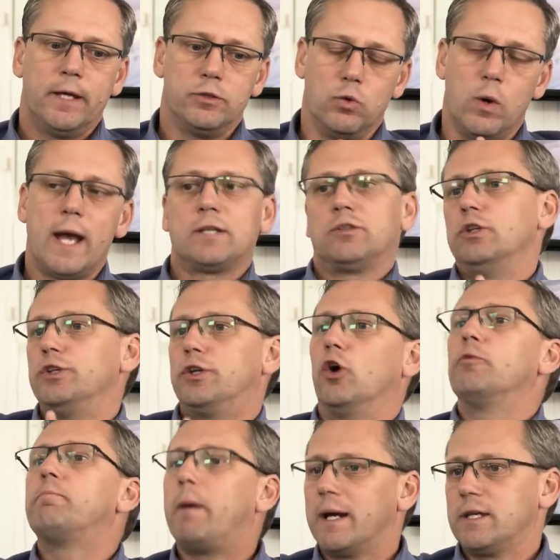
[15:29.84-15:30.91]
you actually
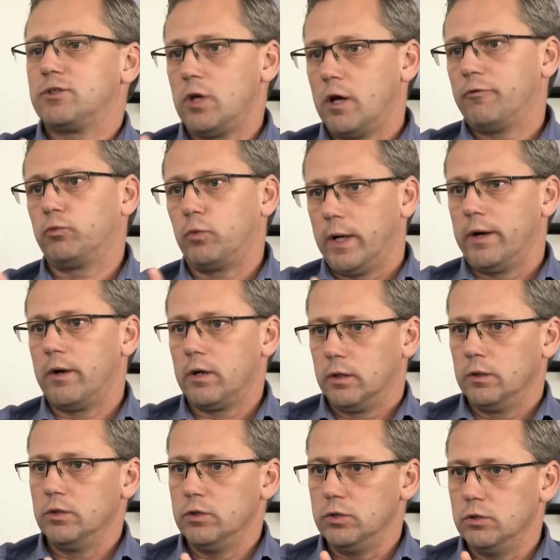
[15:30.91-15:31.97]
don't buy software.
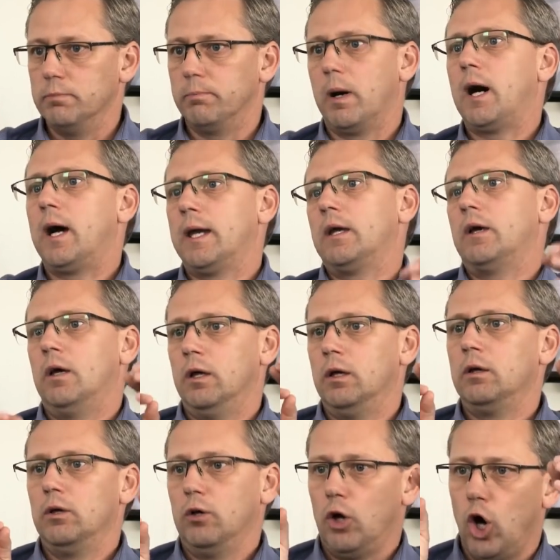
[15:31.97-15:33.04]
You buy
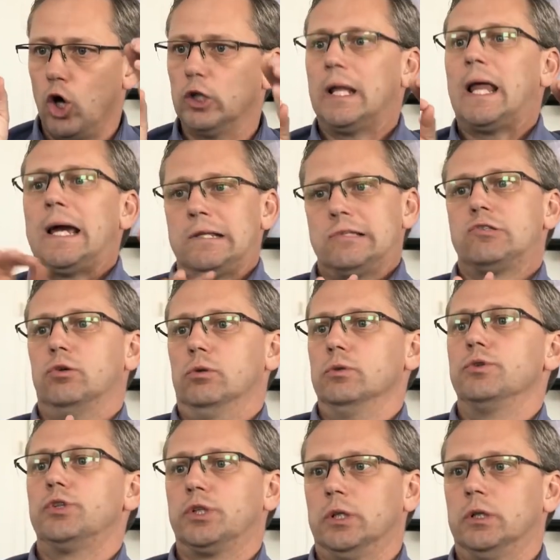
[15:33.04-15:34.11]
an online
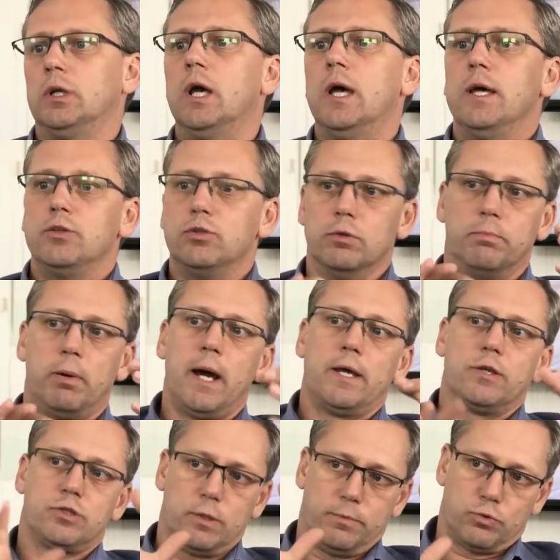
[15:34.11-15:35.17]
solution. You buy
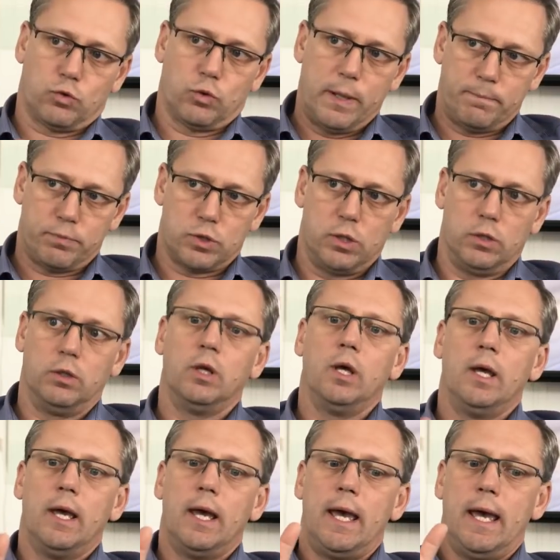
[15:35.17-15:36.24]
a subscription,
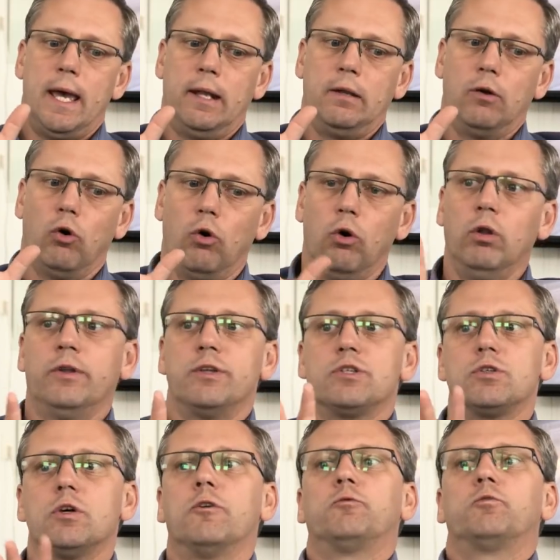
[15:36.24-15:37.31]
and all the
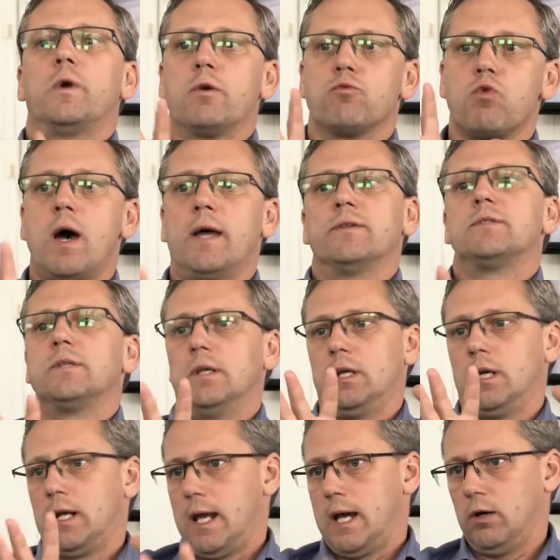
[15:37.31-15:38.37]
software runs in
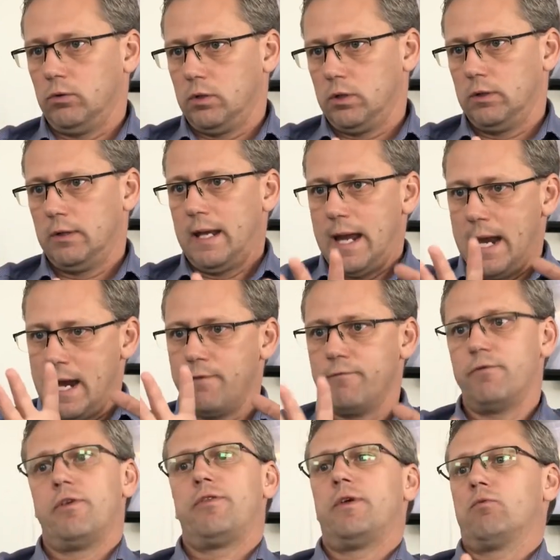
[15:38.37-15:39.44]
the cloud.
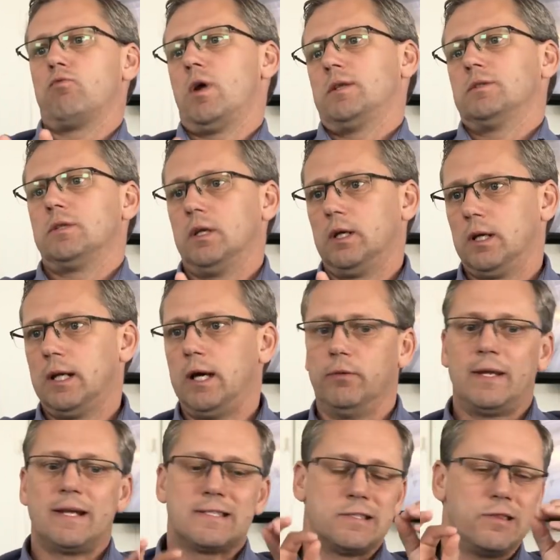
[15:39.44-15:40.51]
Everything runs in the
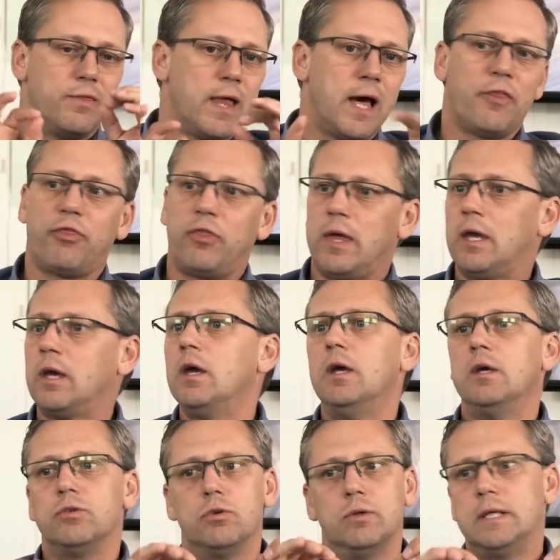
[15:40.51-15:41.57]
cloud. There is nothing
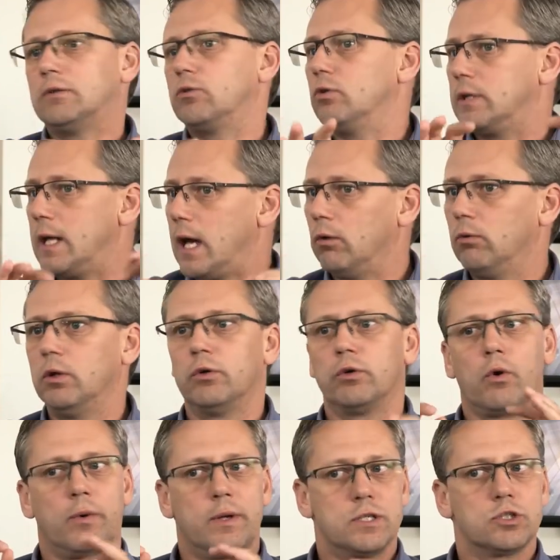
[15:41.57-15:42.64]
you need to
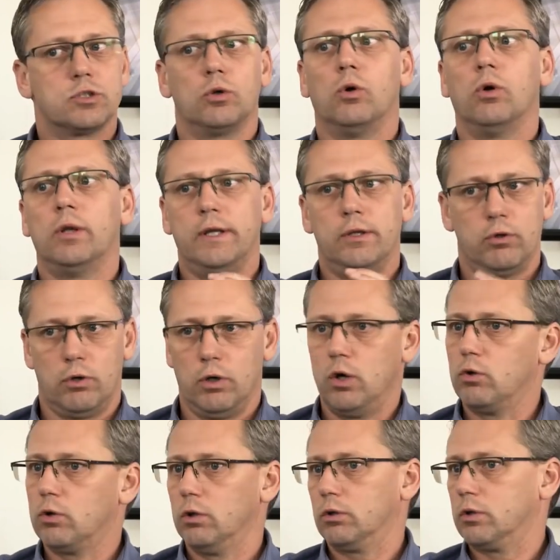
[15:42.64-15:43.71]
download or install in your
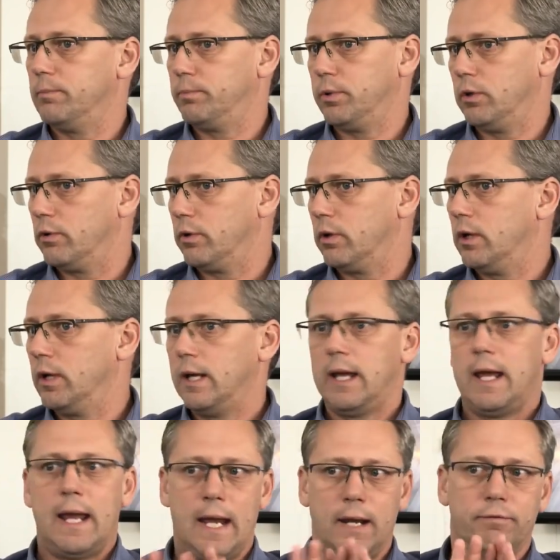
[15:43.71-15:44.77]
local computer.
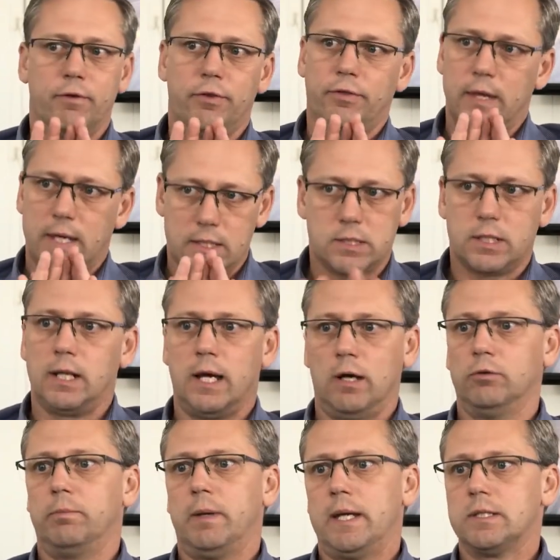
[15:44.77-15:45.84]
Everything is
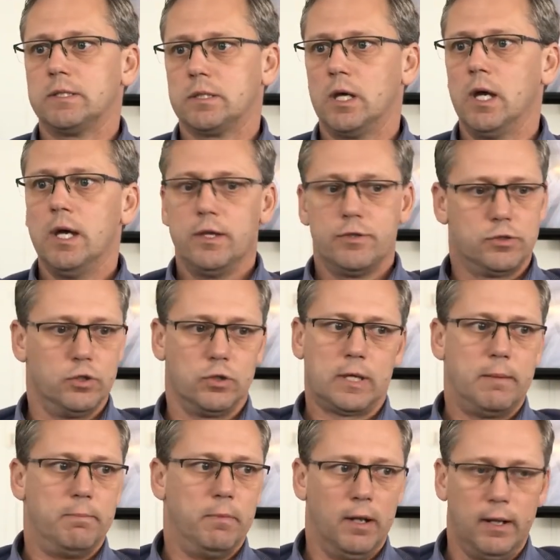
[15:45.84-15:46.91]
cloud-based. So you
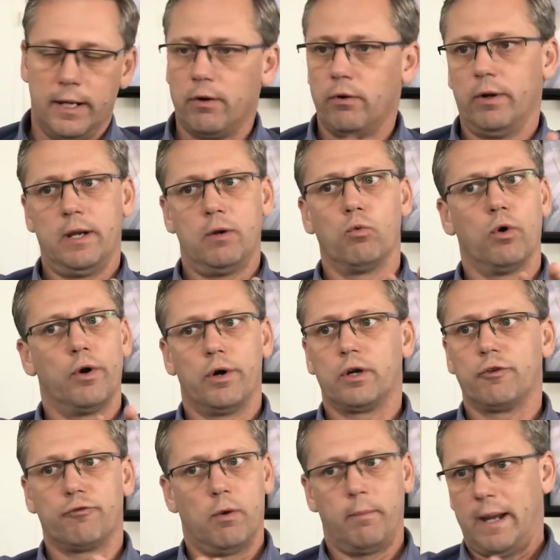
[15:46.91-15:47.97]
can literally
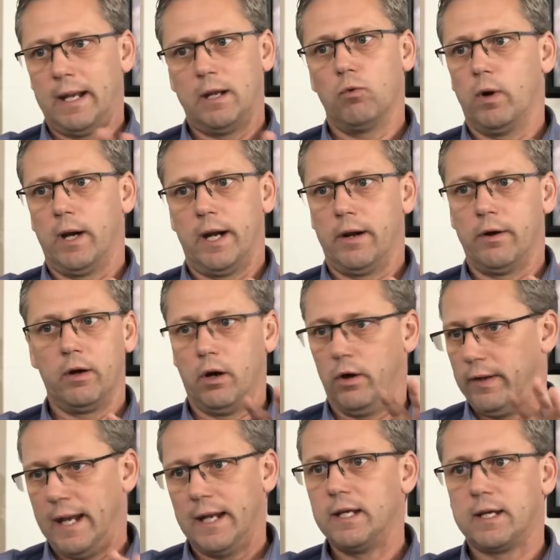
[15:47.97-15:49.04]
work from anywhere
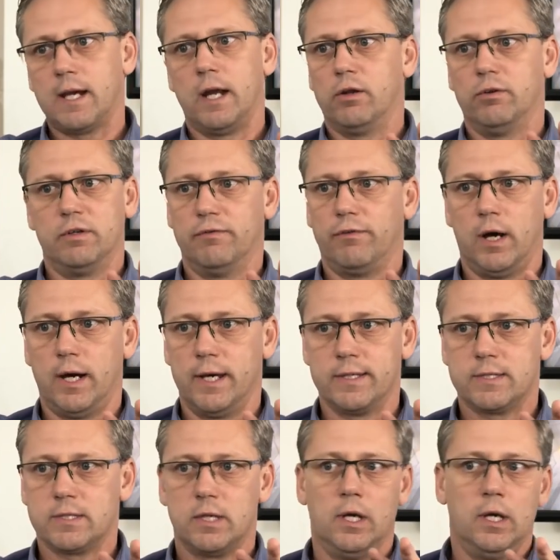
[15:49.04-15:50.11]
on any kind of
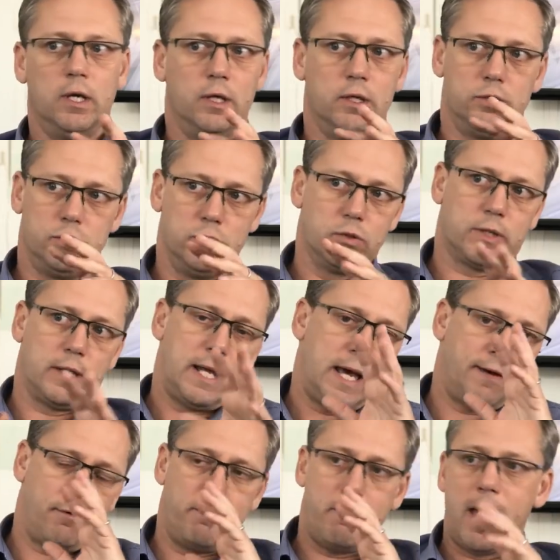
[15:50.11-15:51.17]
device. You can
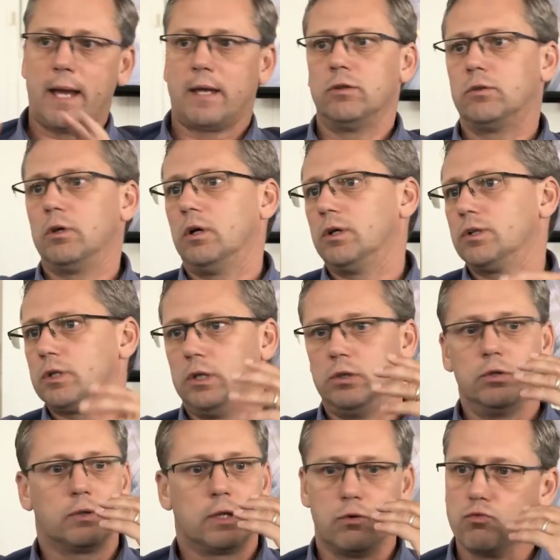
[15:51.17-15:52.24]
have a Macintosh
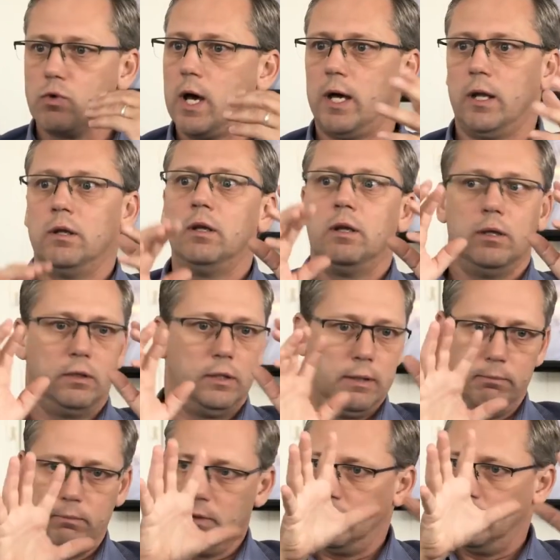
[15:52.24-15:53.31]
and you can run
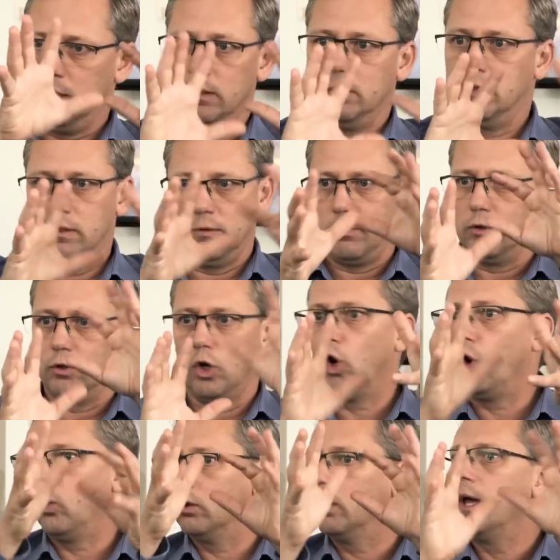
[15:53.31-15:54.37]
the
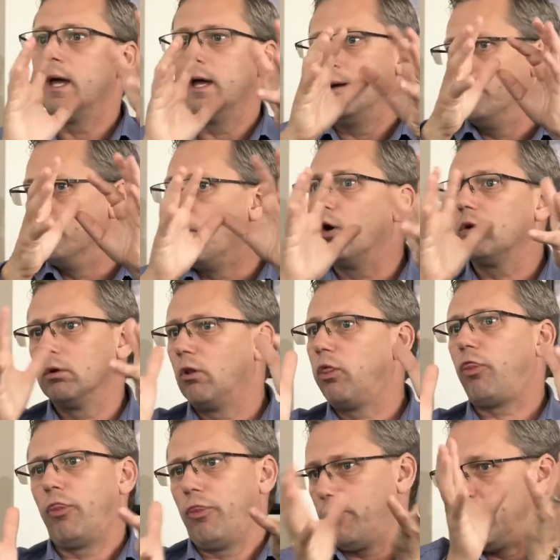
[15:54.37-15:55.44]
whole Model
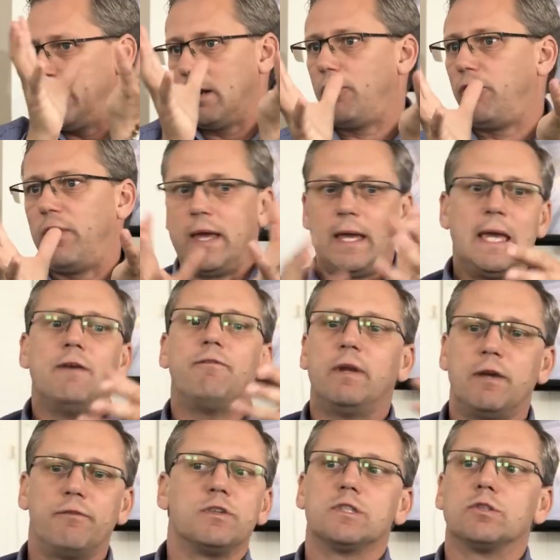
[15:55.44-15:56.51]
3 thing,
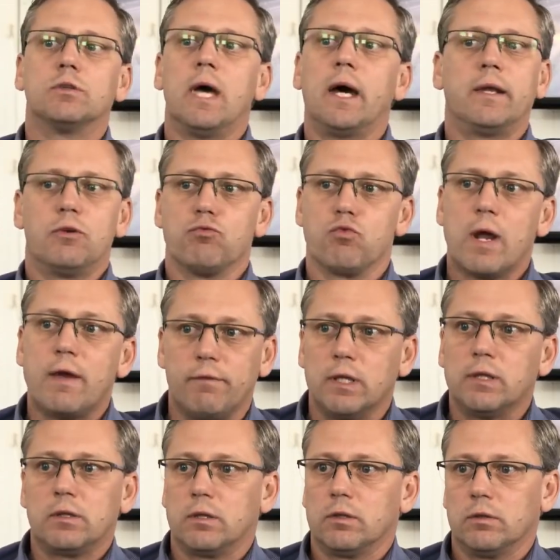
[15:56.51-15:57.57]
even if it's done in
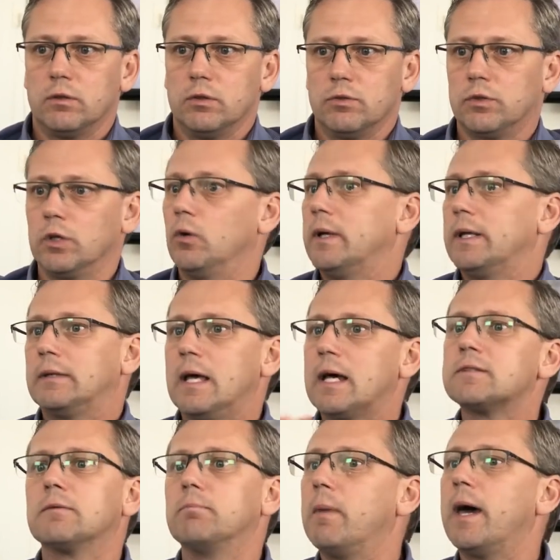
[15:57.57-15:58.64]
Revit. So it
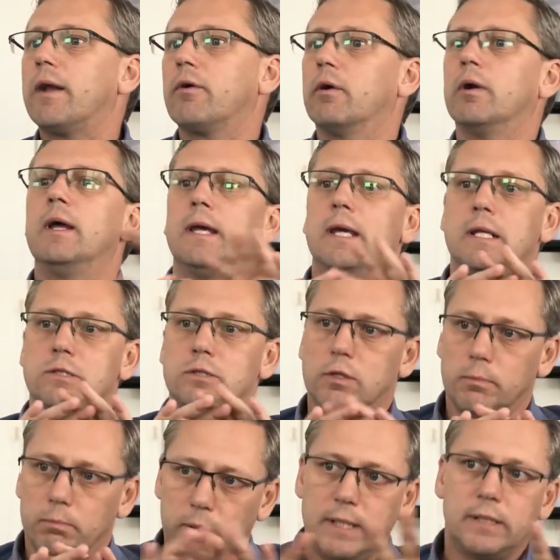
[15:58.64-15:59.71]
doesn't matter. It's
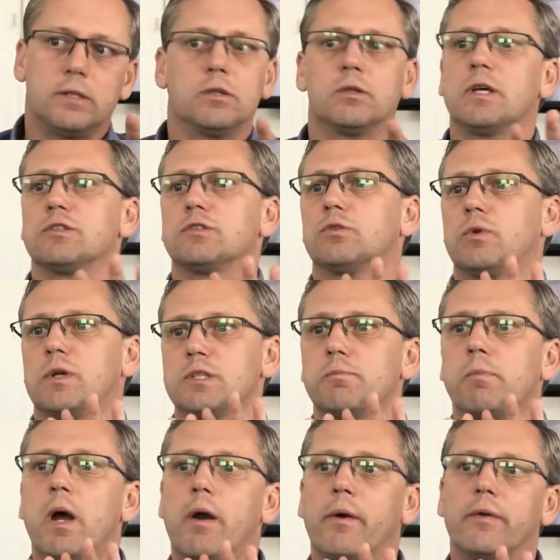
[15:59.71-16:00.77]
completely
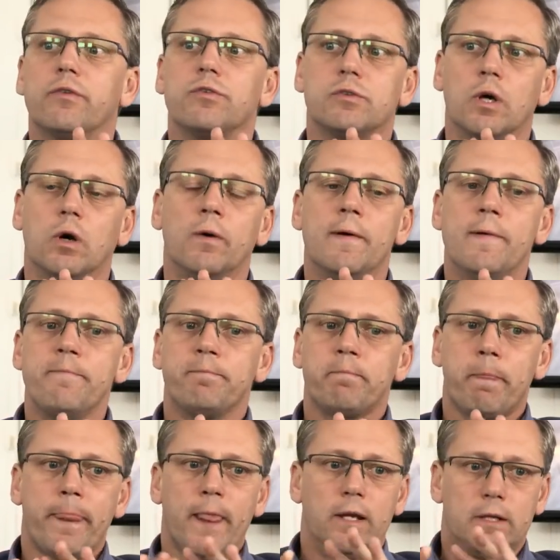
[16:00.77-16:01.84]
transparent. So
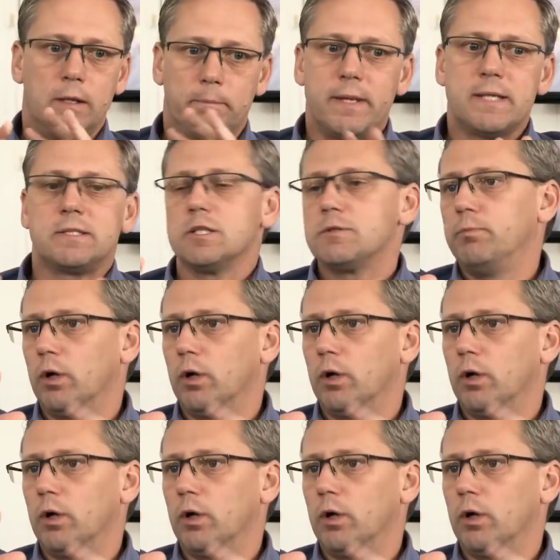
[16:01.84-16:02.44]
the business